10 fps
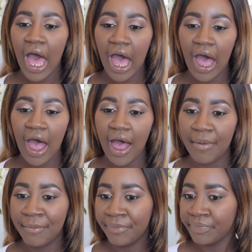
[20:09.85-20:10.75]

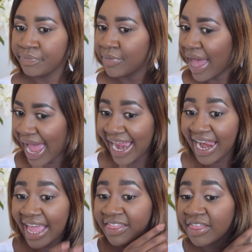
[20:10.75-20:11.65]
I
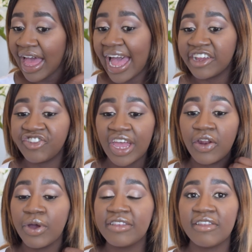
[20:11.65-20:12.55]
like the
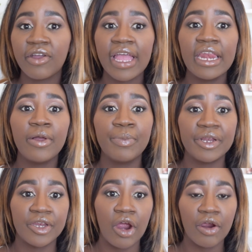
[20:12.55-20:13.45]
eyeshadow. It's looking a little
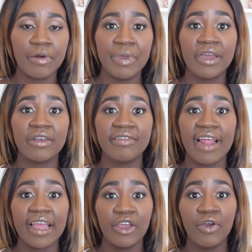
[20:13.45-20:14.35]
bit dark on me because
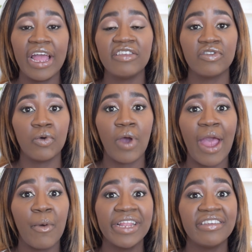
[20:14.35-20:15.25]
like you guys saw,
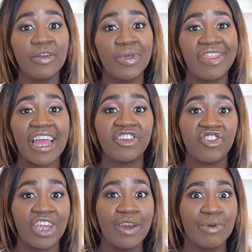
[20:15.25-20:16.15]
I went in with that
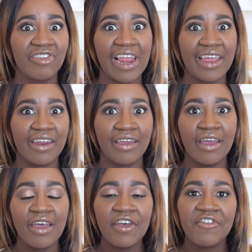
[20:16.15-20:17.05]
shade which I later
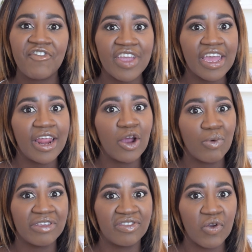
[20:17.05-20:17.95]
figured out
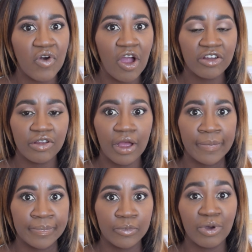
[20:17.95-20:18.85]
was the wrong,
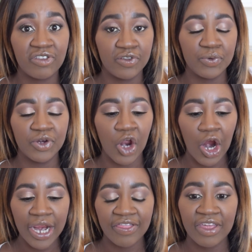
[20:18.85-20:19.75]
was too
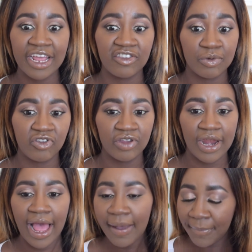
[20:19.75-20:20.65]
dark, and then I switched
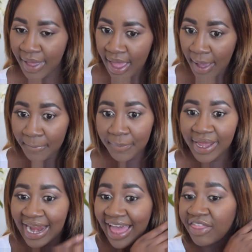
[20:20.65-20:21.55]
it up.
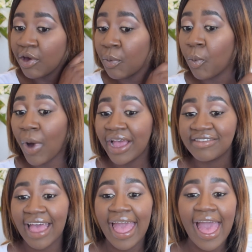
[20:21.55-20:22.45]
But
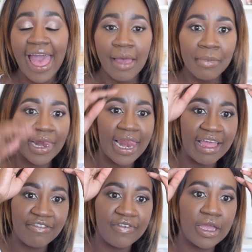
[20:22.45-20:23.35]
otherwise I am
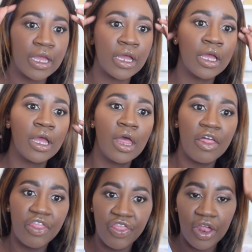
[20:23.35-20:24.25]
loving
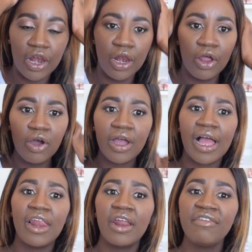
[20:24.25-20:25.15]
the look.
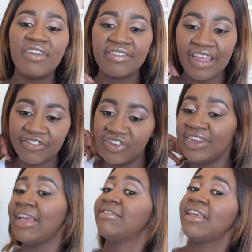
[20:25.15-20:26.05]
A lot of the stuff she
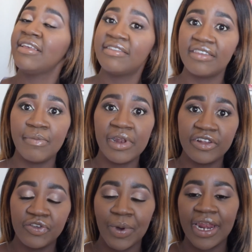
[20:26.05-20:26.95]
does is
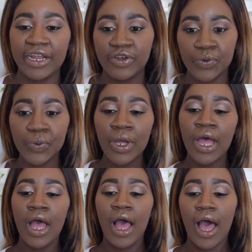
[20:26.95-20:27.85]
similar to what I do.
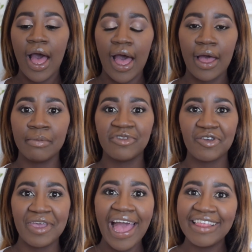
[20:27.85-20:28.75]

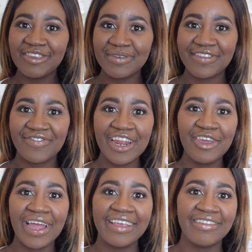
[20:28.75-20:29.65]
So yeah, this was fun,
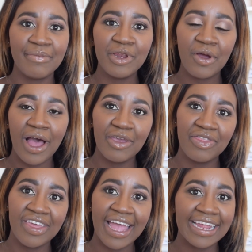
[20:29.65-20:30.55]
you guys. Let me know how
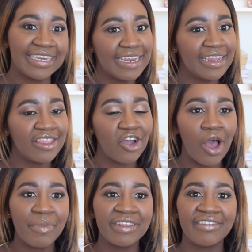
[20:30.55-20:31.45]
you think I did in the
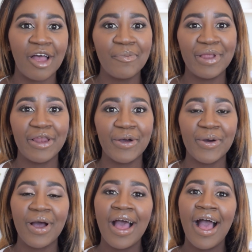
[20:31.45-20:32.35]
comments down
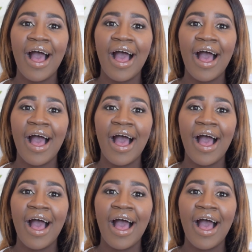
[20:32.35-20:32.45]
below.